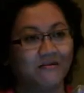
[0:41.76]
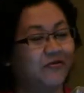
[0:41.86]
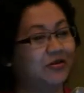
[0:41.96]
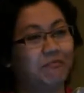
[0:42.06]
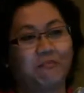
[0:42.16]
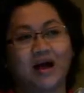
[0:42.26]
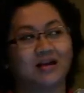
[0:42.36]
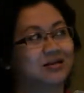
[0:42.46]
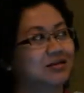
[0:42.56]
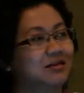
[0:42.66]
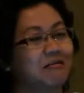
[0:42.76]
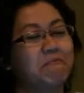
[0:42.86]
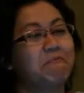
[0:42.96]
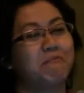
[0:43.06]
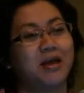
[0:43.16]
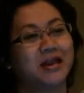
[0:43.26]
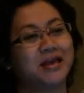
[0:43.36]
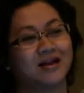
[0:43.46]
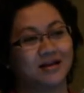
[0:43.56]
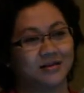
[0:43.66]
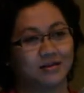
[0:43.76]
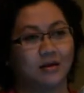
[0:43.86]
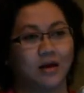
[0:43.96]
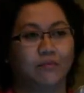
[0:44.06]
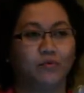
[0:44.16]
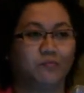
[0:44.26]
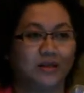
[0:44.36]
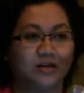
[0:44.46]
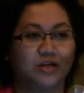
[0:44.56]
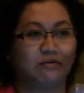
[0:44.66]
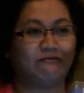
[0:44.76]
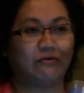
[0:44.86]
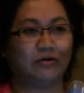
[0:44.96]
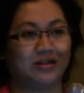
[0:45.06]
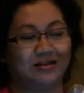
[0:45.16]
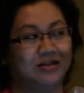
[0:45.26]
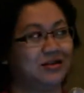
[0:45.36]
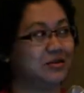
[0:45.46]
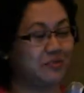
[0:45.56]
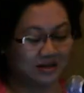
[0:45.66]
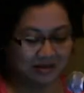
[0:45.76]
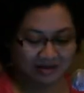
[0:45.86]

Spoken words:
for the past many years. I've not been teaching for 30 years, but